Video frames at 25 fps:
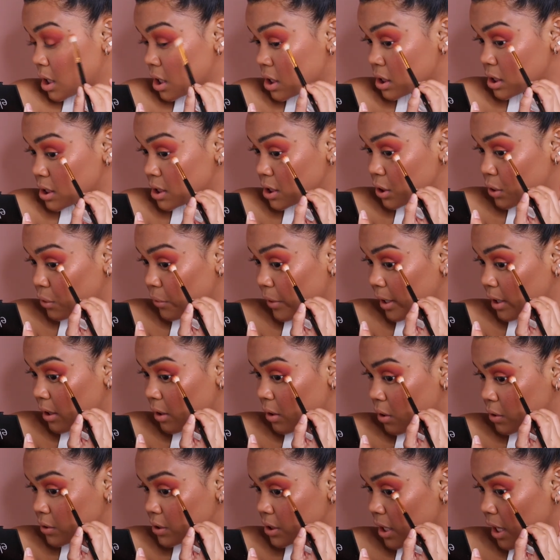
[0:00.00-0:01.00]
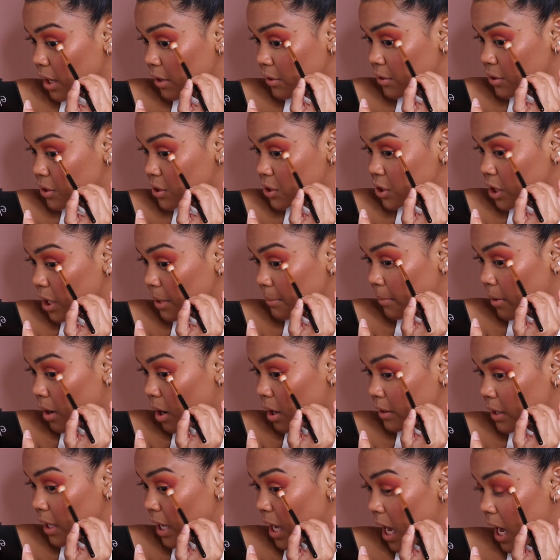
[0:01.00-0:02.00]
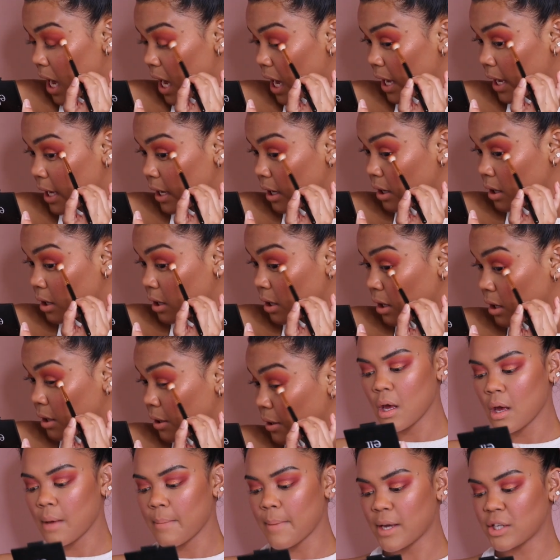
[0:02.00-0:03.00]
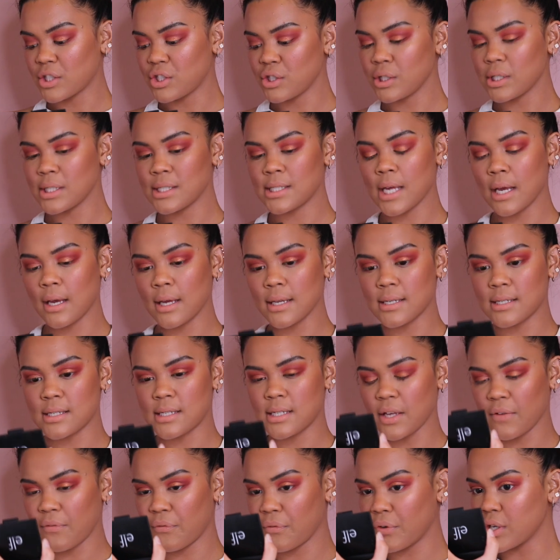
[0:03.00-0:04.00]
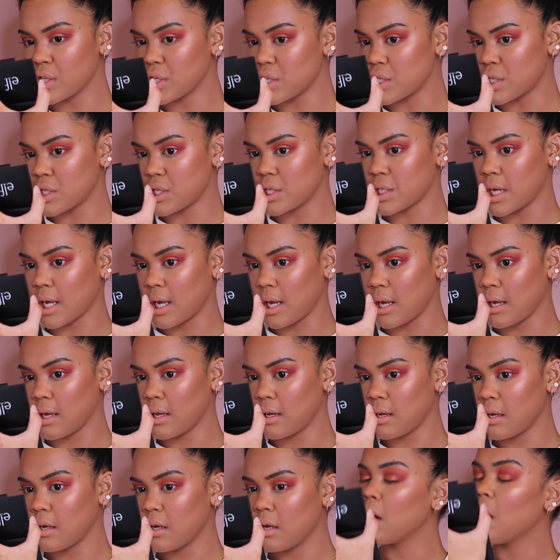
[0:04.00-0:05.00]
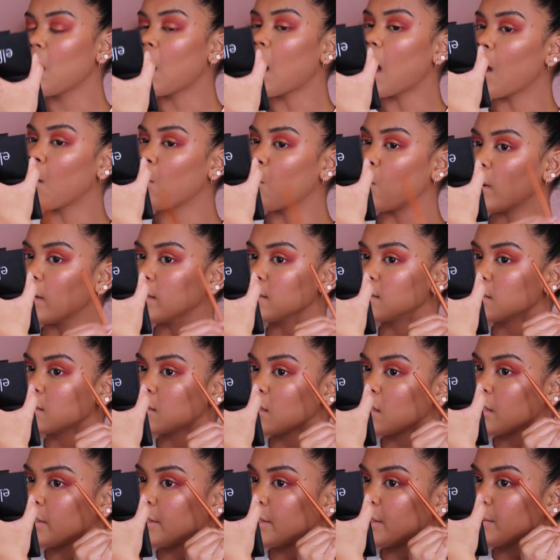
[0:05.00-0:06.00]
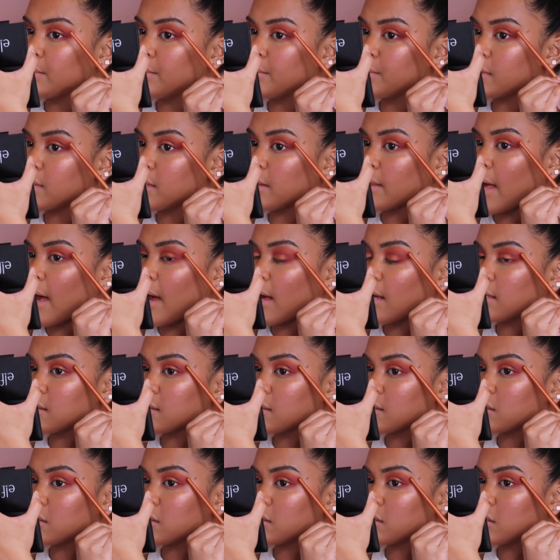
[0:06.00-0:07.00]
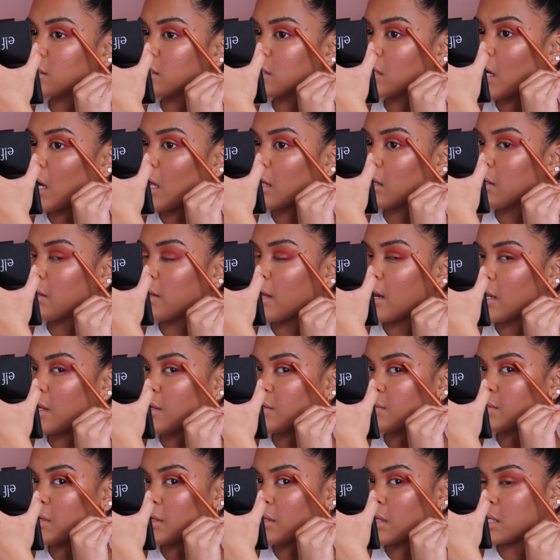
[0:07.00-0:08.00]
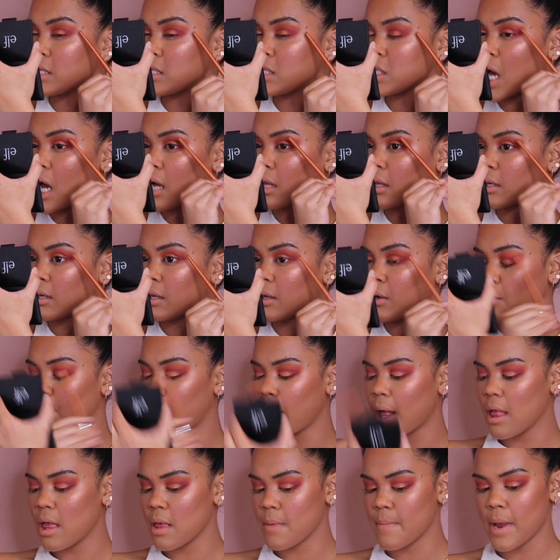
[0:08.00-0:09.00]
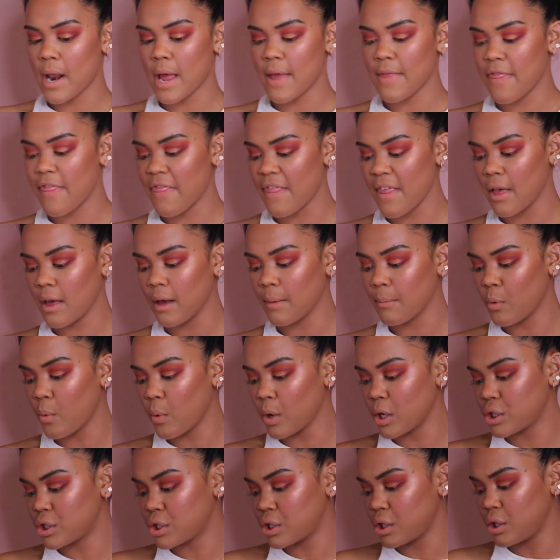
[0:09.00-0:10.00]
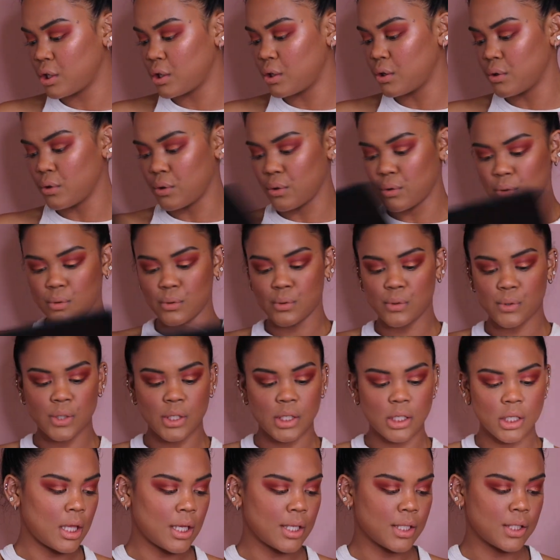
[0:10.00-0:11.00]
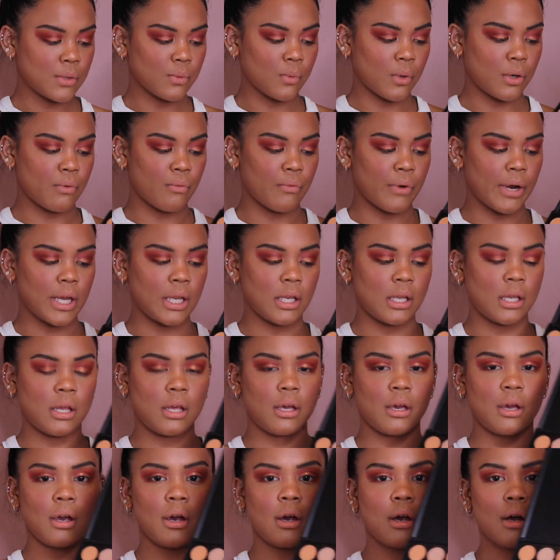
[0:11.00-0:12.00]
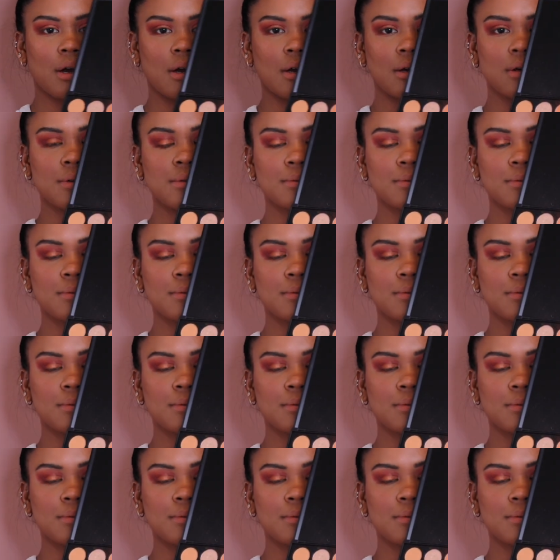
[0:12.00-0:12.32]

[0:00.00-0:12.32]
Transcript: Just to create an altogether shape on the eye. I'm actually going to take a different shade. I was going to use that color that I used on the JaclynHill palette, but I think I'm going to use this one right here.